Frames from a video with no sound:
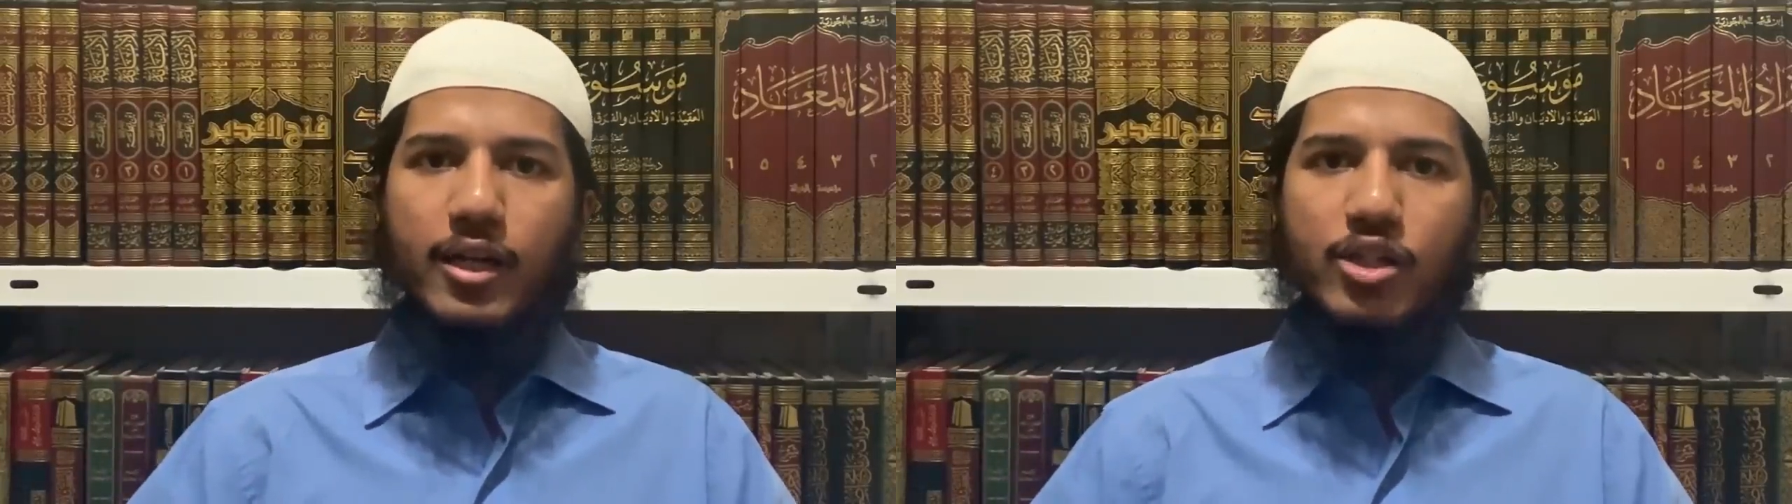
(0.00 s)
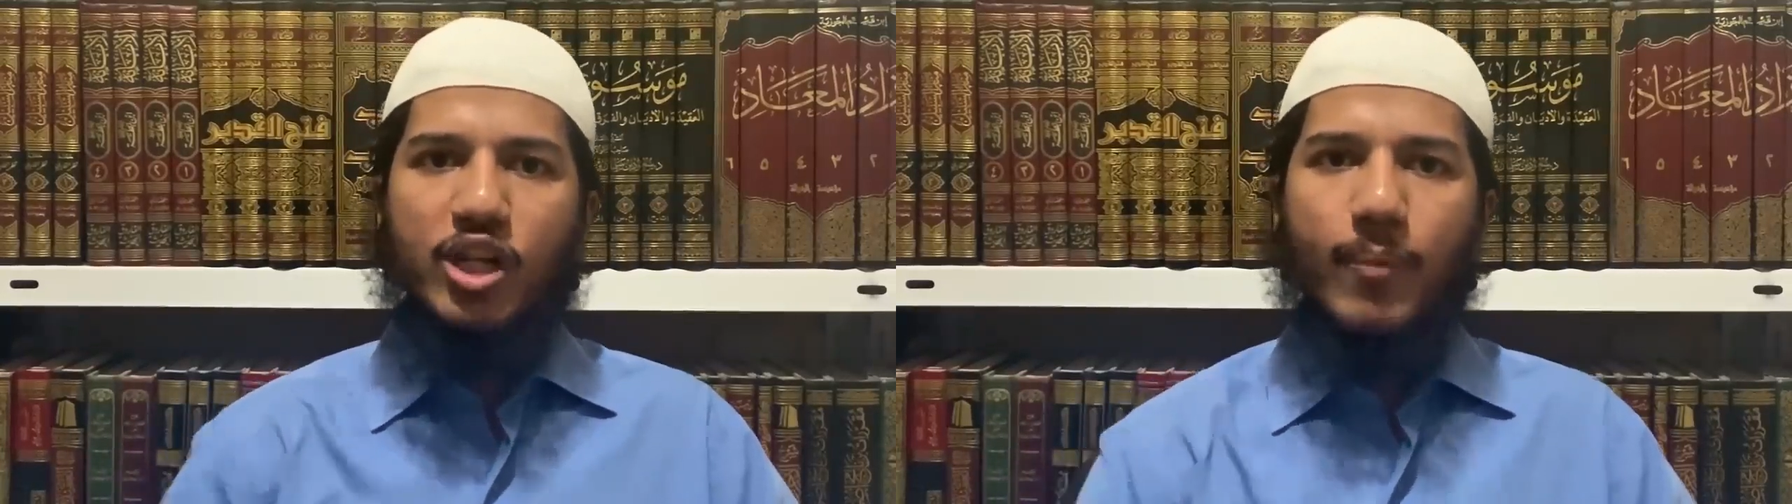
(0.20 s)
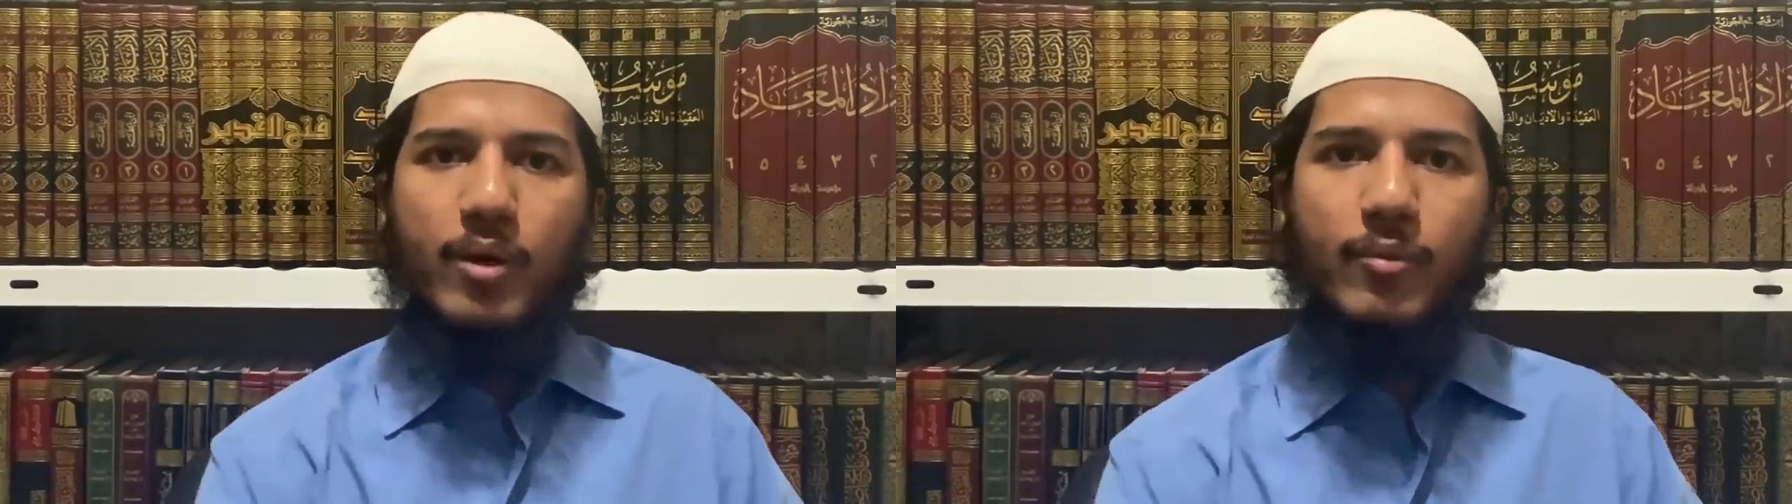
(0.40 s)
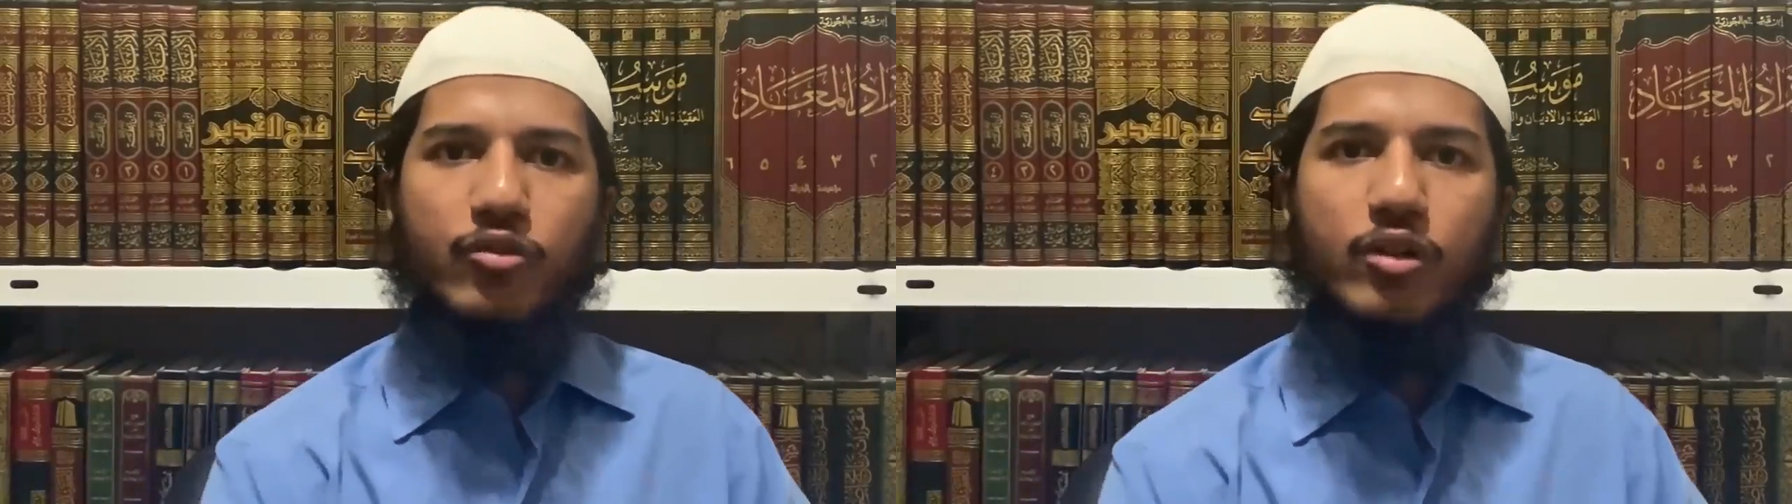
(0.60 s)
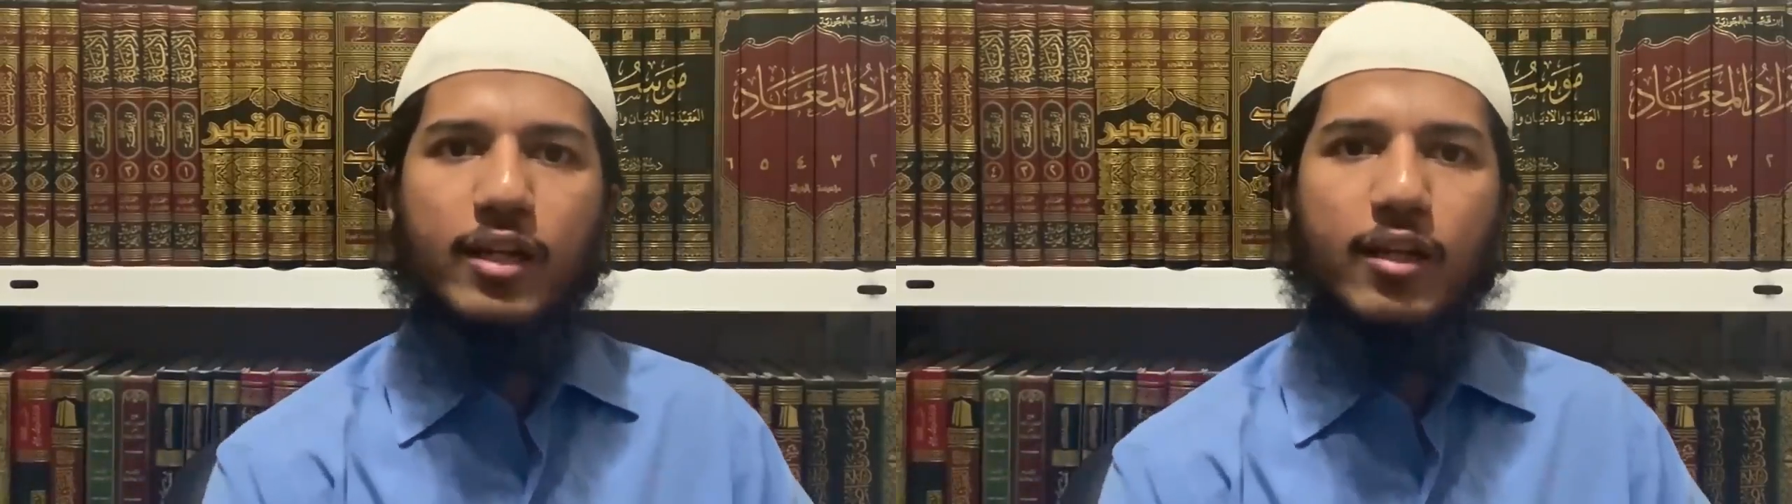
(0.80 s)
chapter number
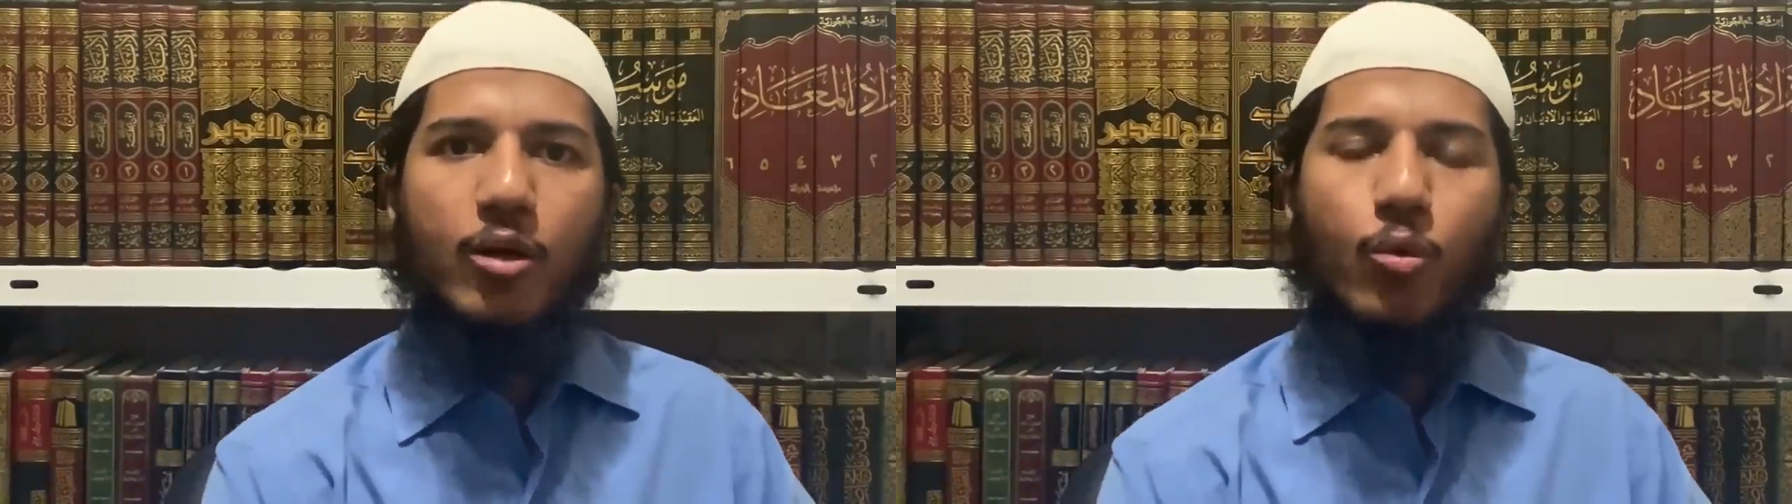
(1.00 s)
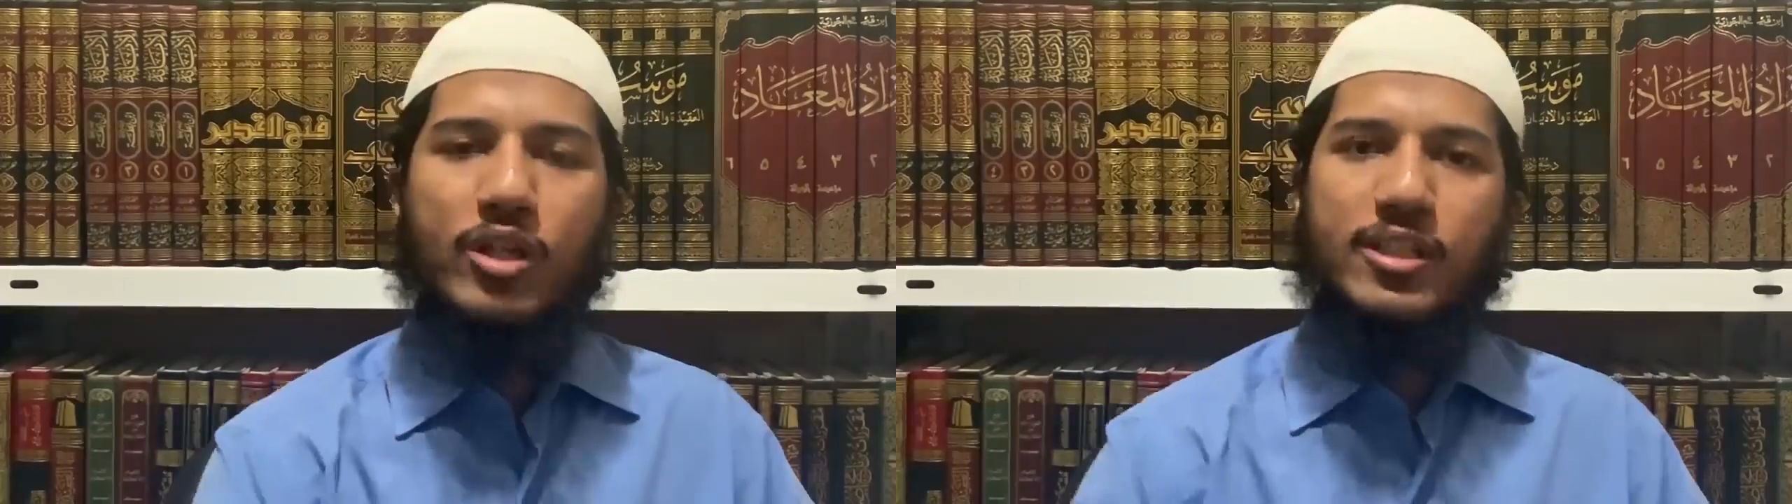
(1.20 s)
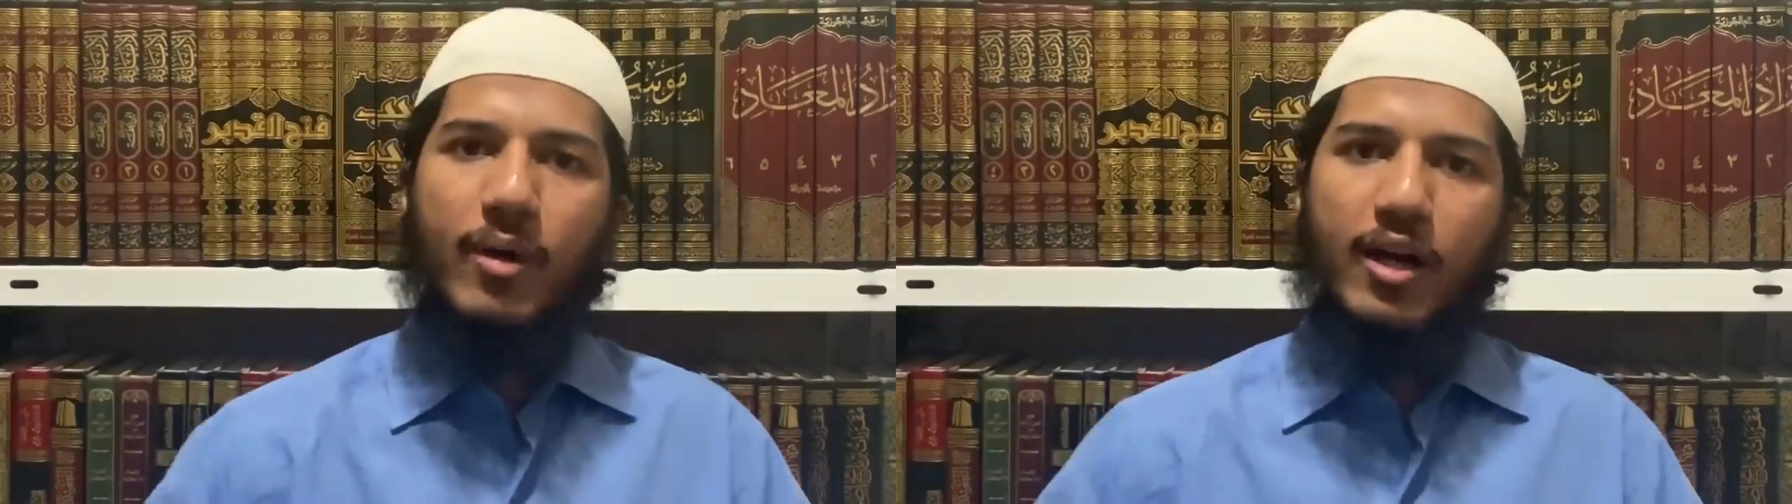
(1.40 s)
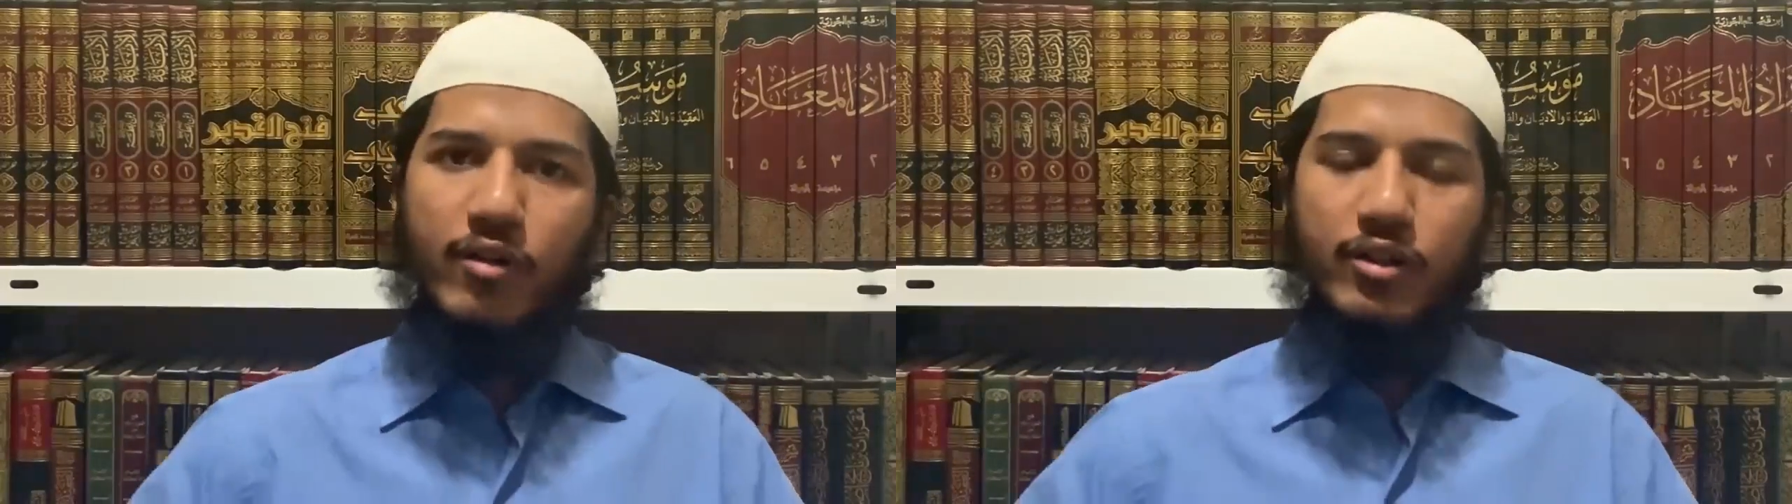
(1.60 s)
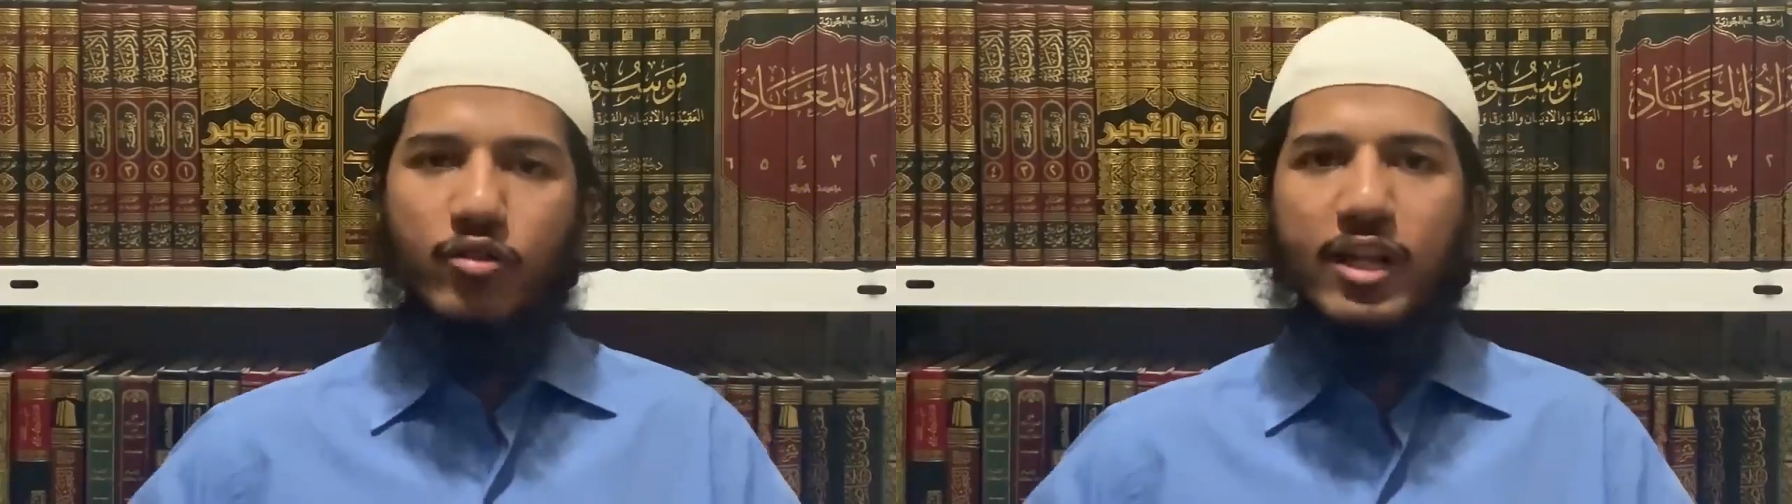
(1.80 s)
3, verse number
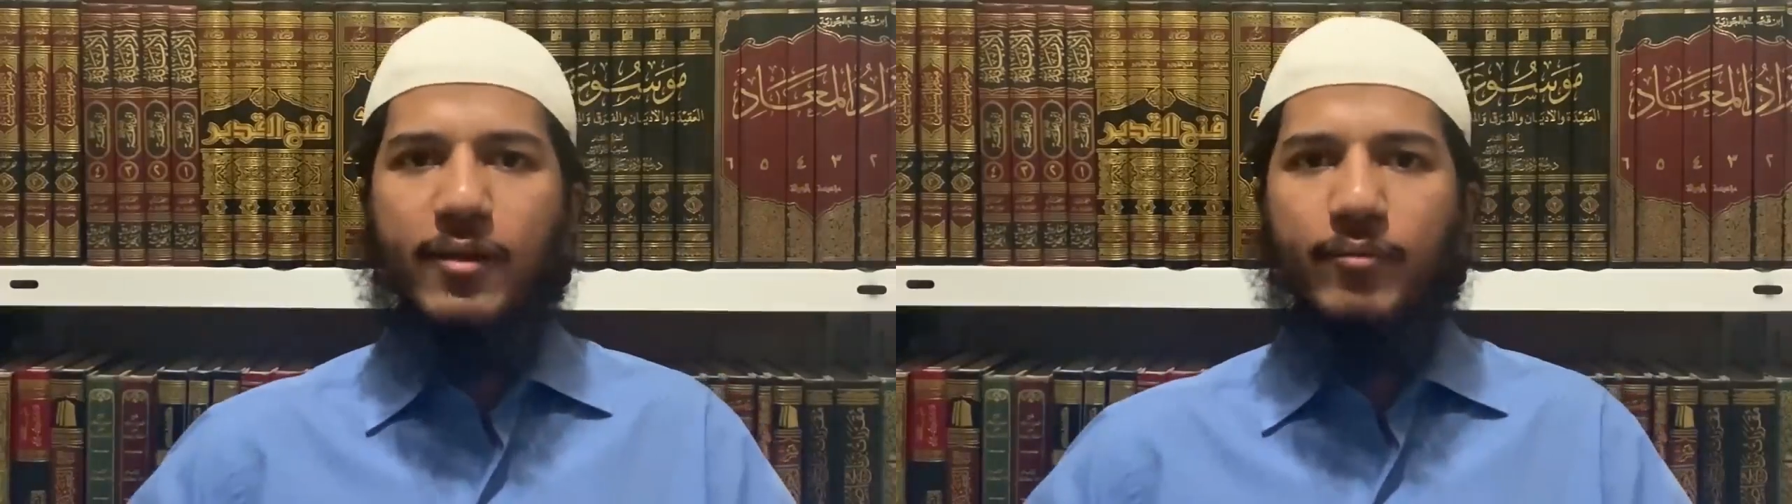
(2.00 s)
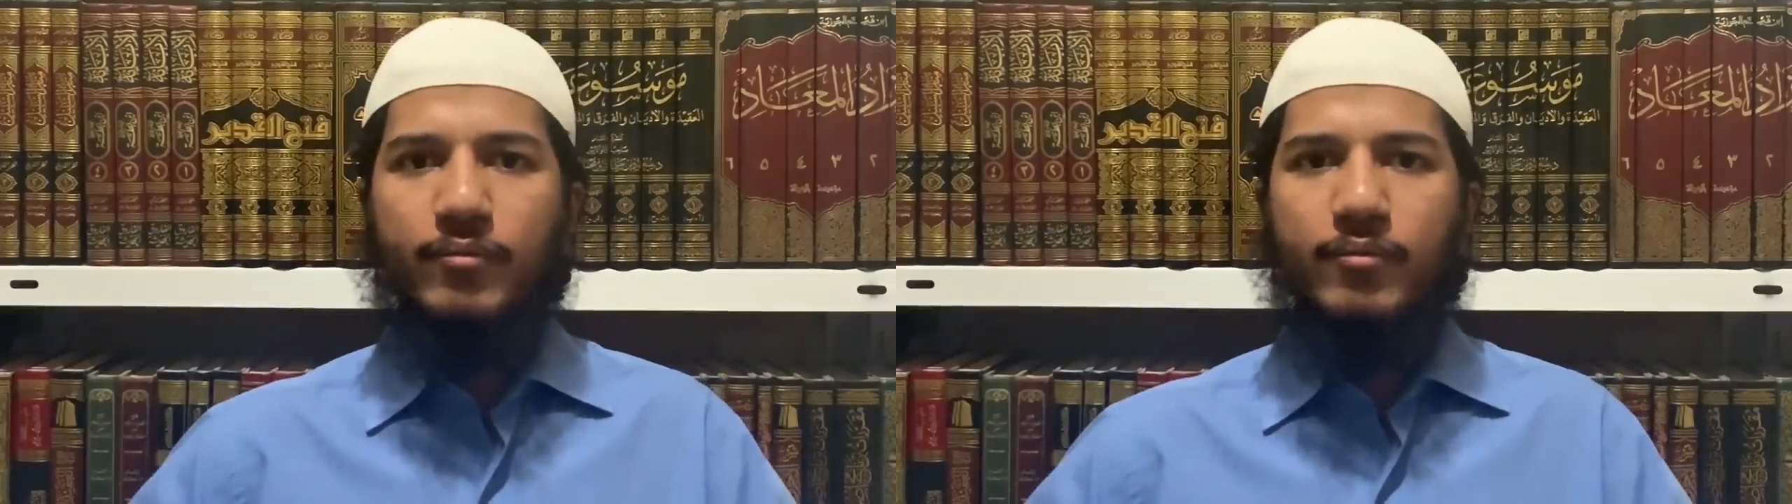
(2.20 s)
103,